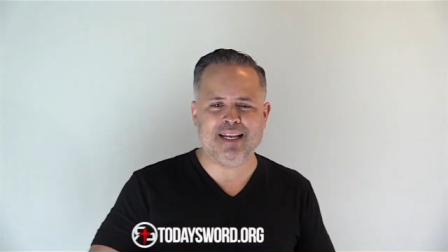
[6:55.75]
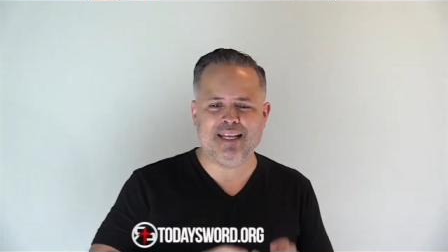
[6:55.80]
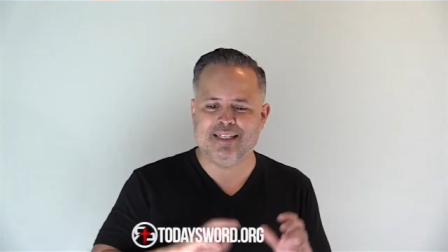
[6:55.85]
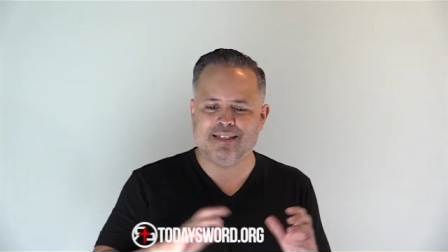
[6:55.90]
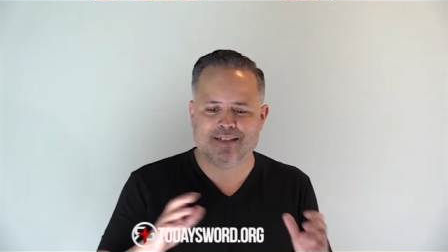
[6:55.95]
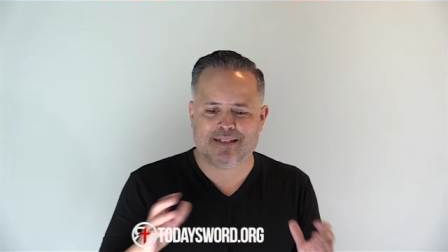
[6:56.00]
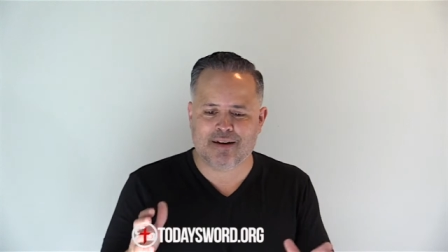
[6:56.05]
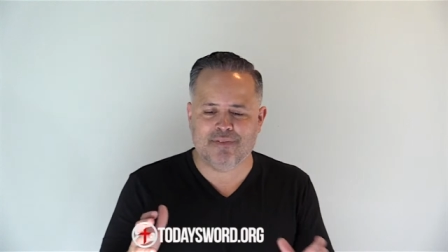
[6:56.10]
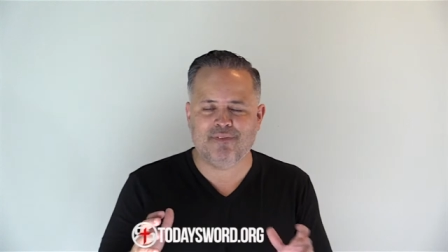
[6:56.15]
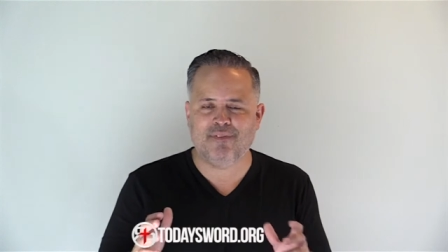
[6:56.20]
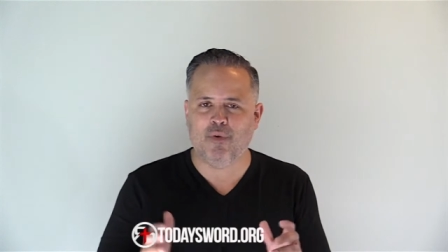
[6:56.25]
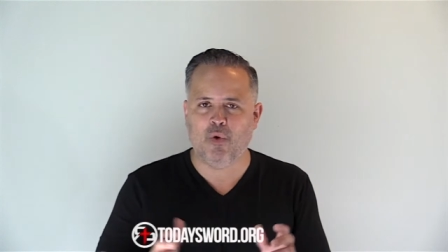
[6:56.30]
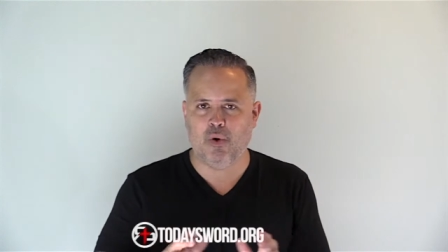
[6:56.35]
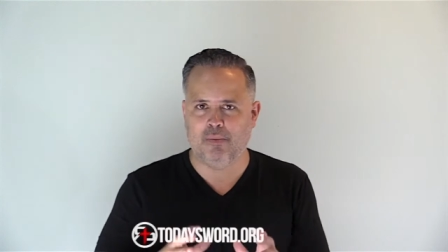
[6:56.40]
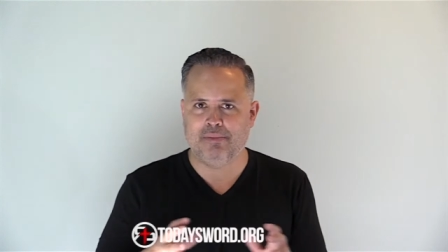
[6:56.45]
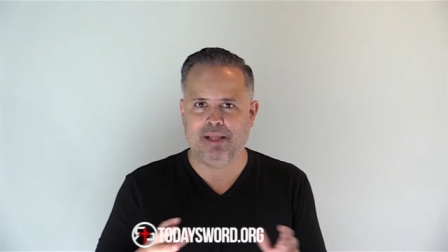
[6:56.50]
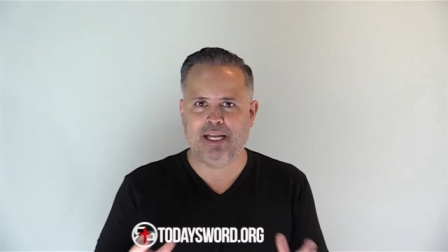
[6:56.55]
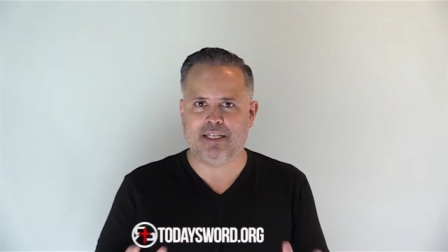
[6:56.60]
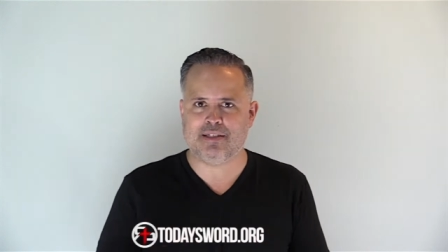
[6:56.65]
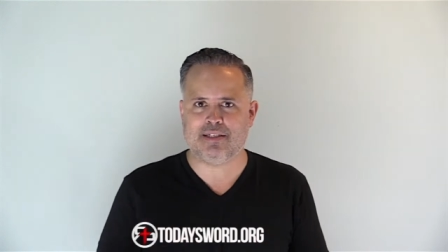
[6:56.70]
In some
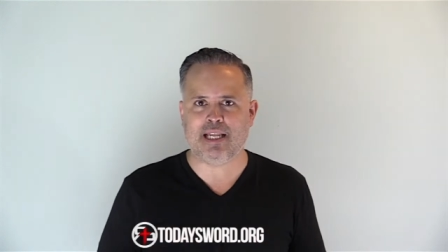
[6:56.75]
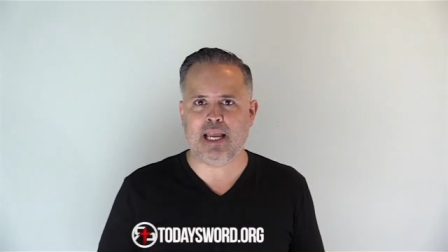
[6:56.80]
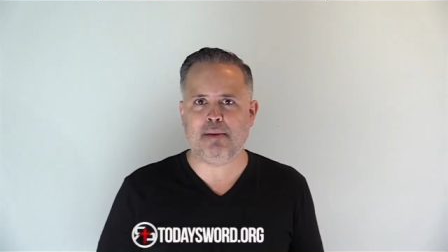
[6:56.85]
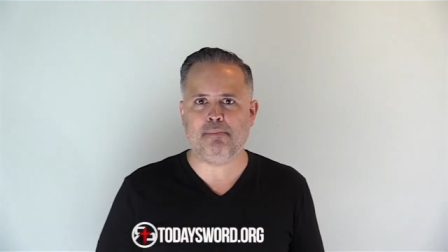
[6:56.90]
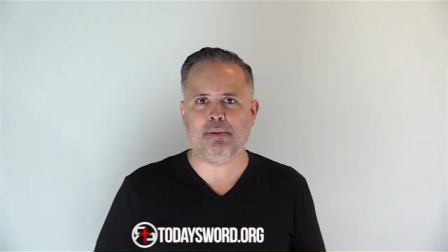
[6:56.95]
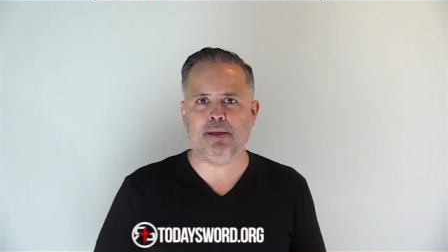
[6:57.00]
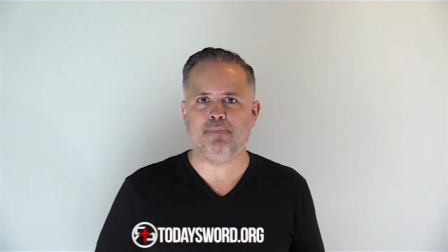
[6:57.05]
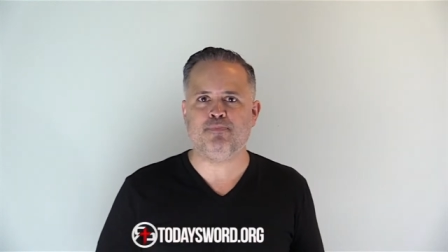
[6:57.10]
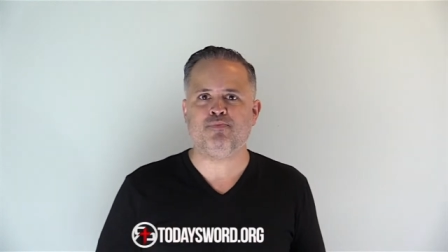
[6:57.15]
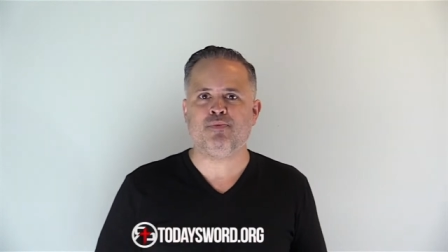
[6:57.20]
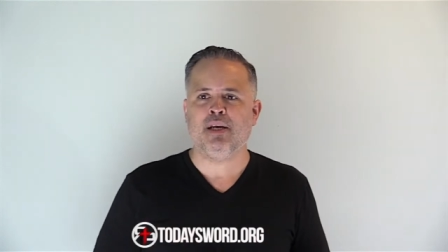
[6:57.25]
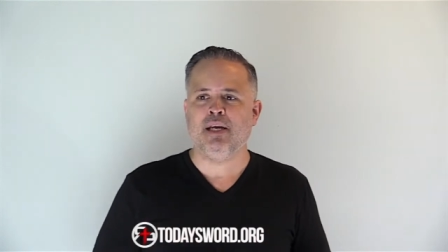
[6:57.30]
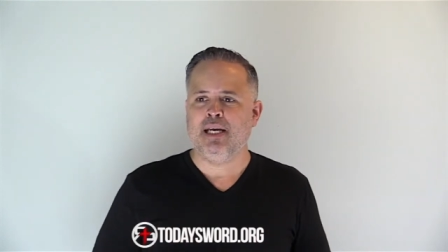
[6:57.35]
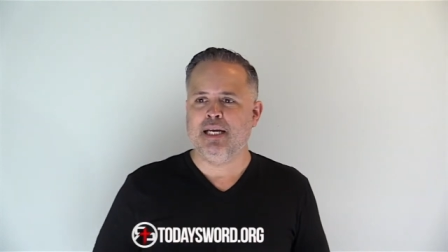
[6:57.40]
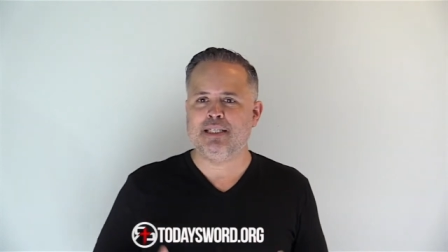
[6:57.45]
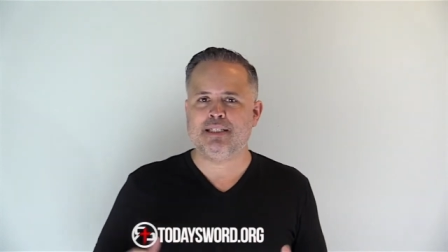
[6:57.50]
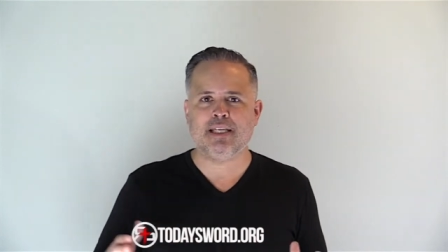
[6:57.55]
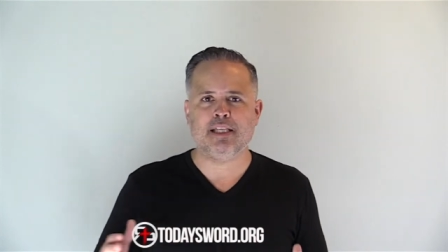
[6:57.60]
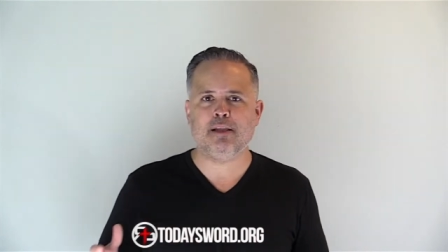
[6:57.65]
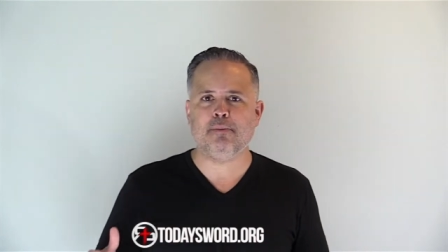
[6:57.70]
form, that statement
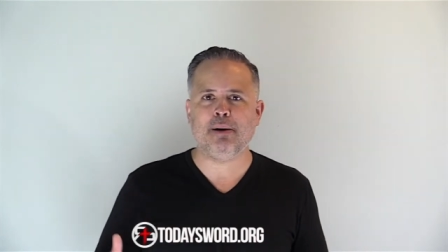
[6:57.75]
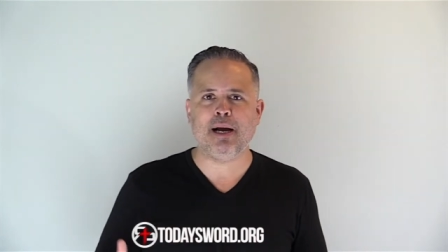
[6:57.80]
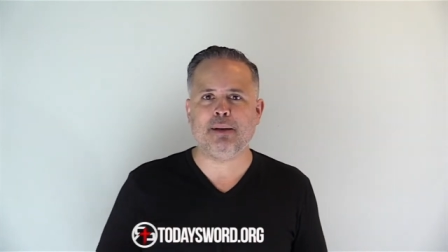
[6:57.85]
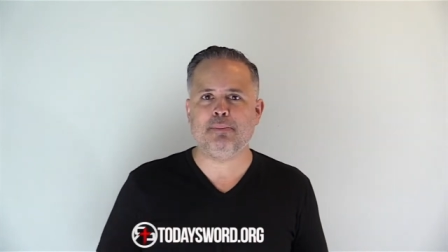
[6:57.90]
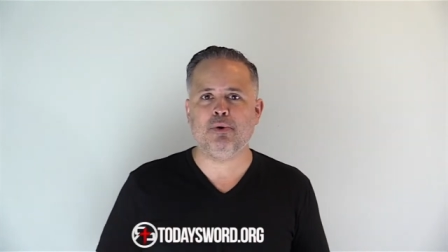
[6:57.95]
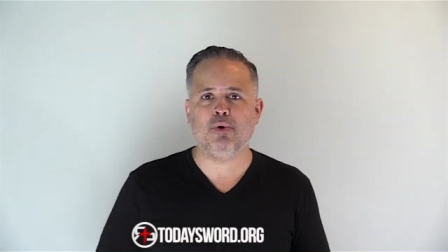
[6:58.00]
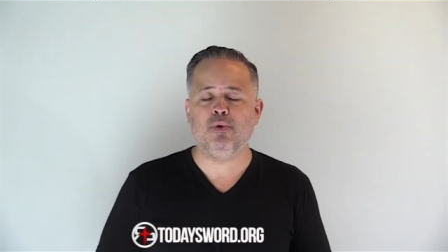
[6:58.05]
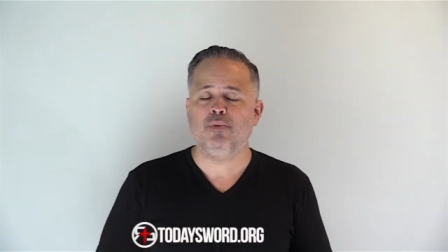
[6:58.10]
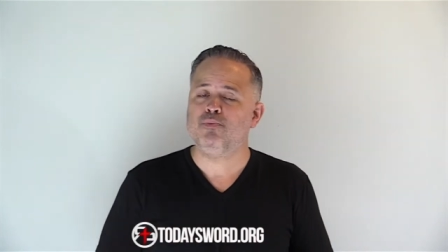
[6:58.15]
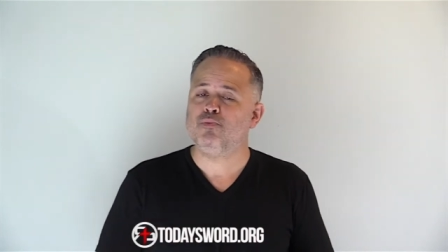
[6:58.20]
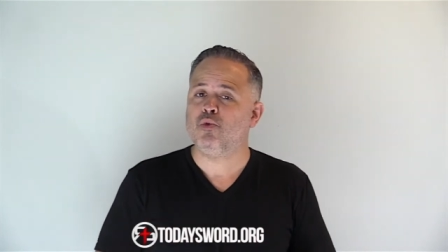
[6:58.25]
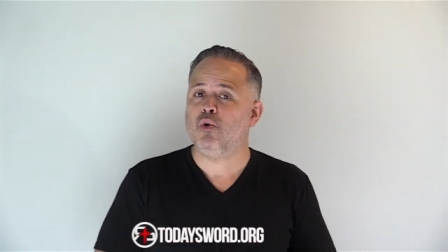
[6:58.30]
is in the Bible